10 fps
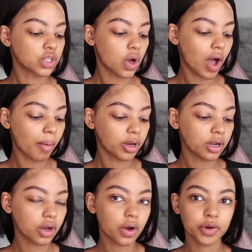So I'm
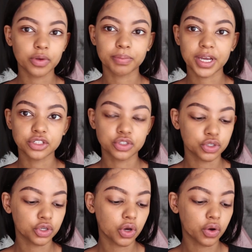gonna go in with my
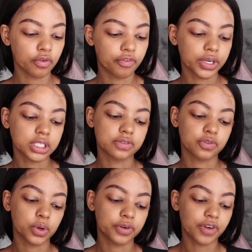Studio Fix
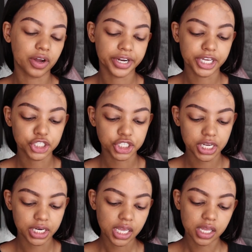Fluid
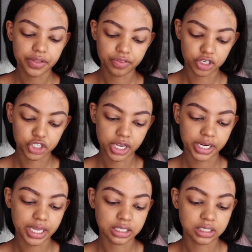Foundation in the
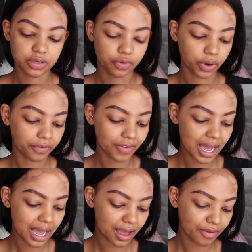shade
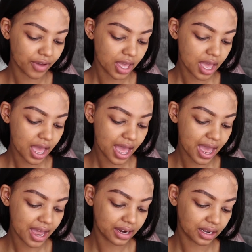NC45,
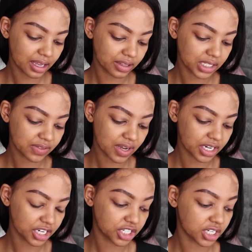and this
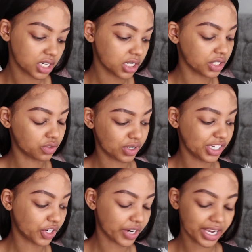foundation is
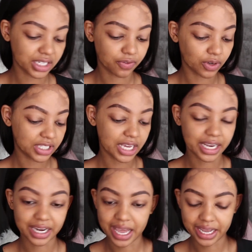really great for
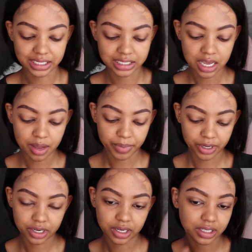day and night
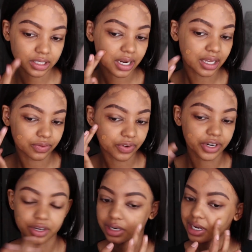because it has
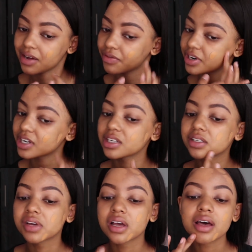very good
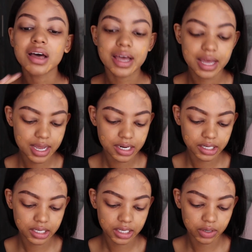coverage
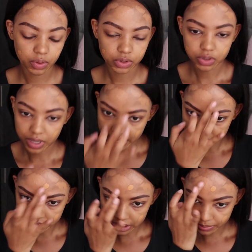and it also
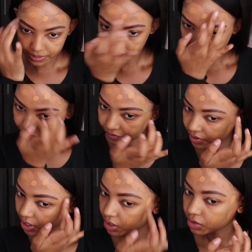has SPF,
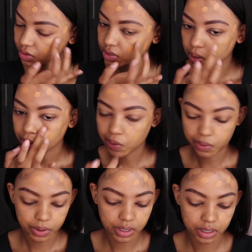
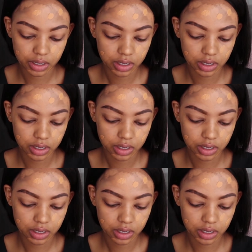so